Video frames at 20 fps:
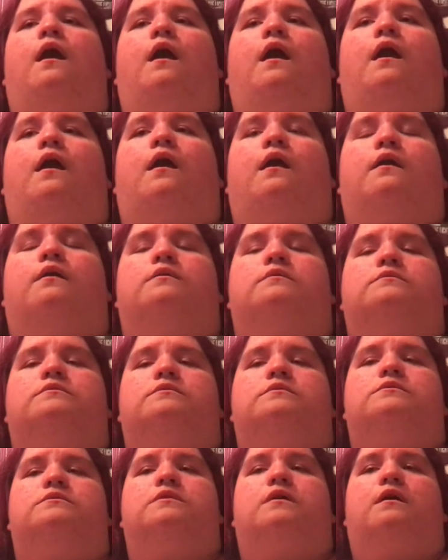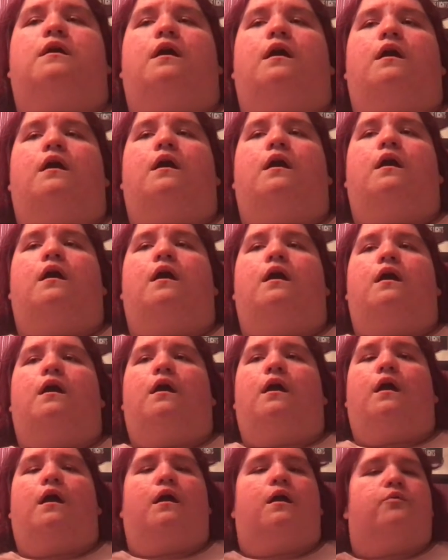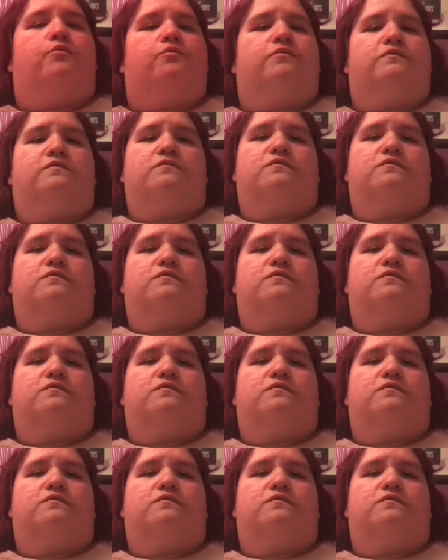And I was